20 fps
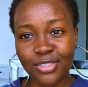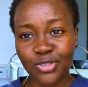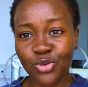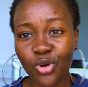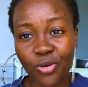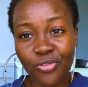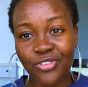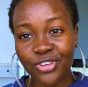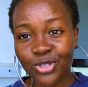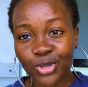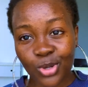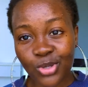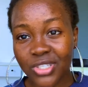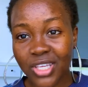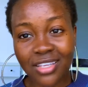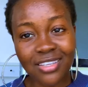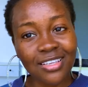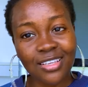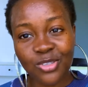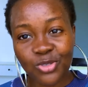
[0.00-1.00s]
your resources
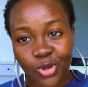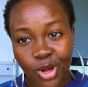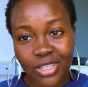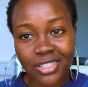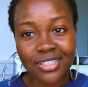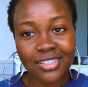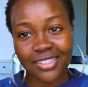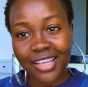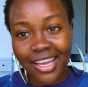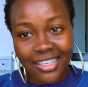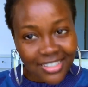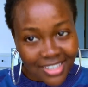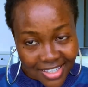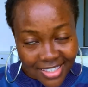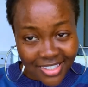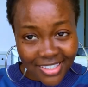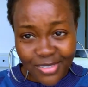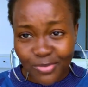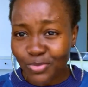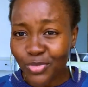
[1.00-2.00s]
is not
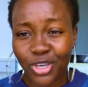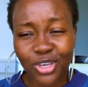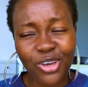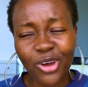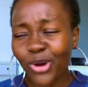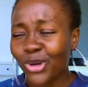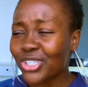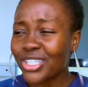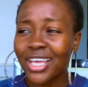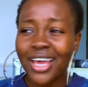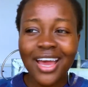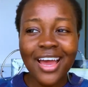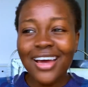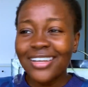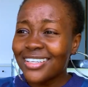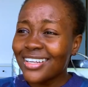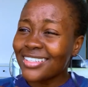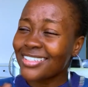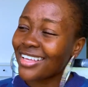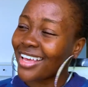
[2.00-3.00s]
targeting, because
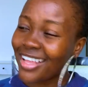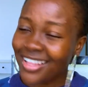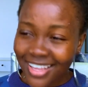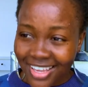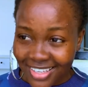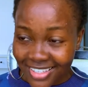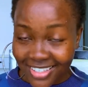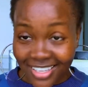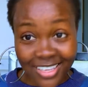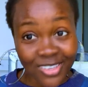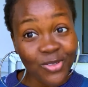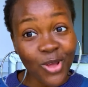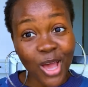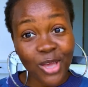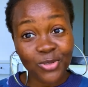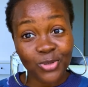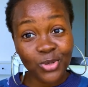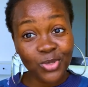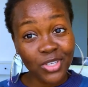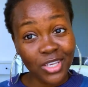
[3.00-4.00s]
the thing is, I used
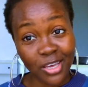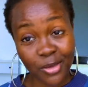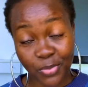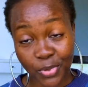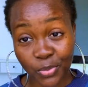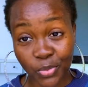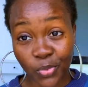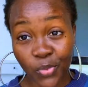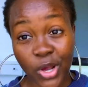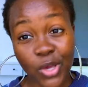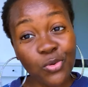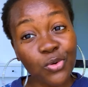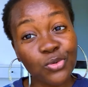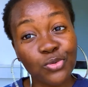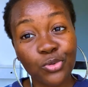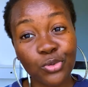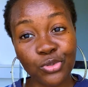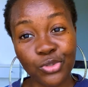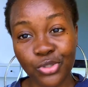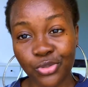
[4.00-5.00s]
to tell people, when you want
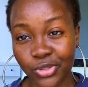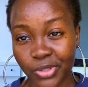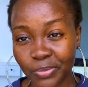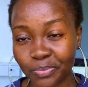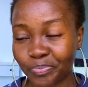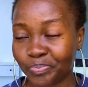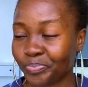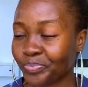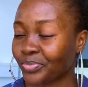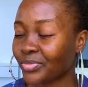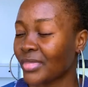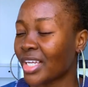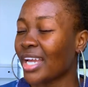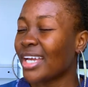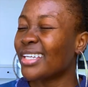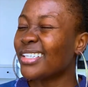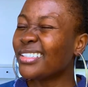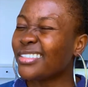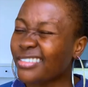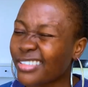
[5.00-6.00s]
to dream
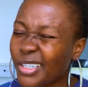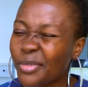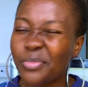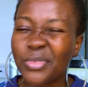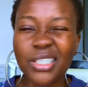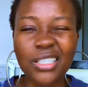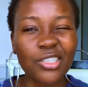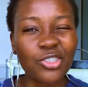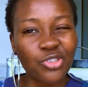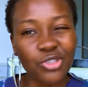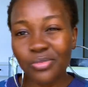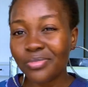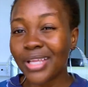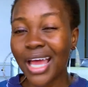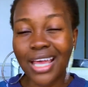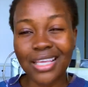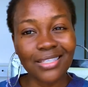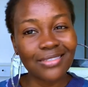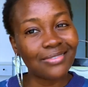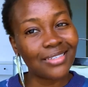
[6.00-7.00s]
the dream that
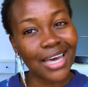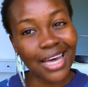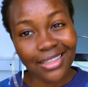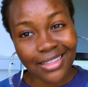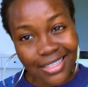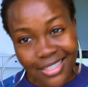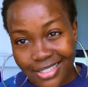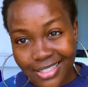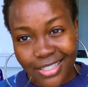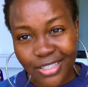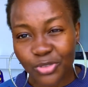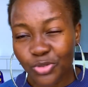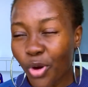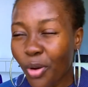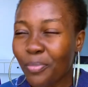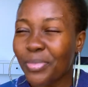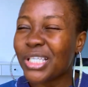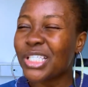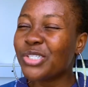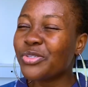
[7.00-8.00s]
is realistic. Don't
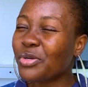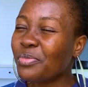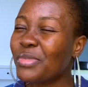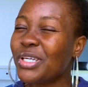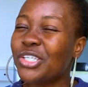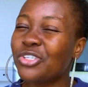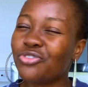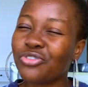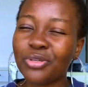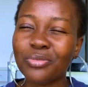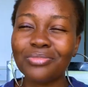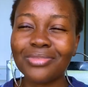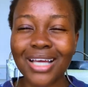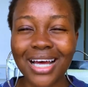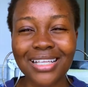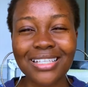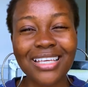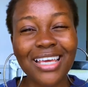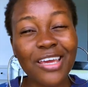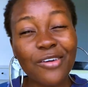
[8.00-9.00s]
be dreaming dream
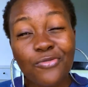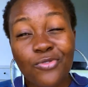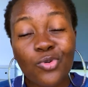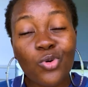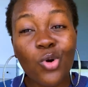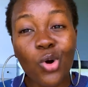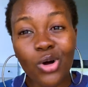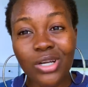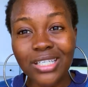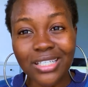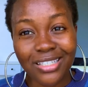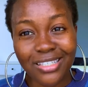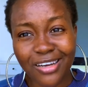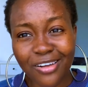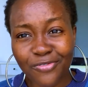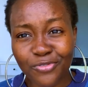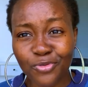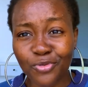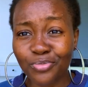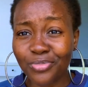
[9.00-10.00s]
that even God in
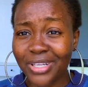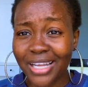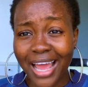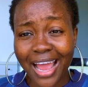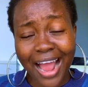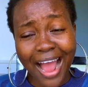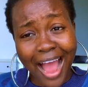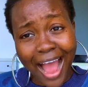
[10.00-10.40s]
heaven will be like,